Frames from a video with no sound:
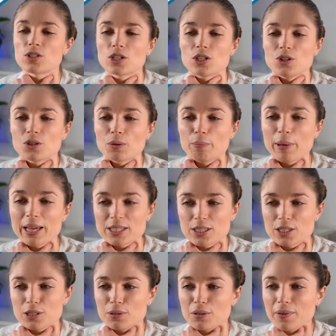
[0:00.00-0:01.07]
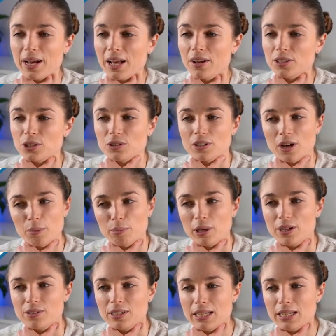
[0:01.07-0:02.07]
So you can paste the URL, you can upload an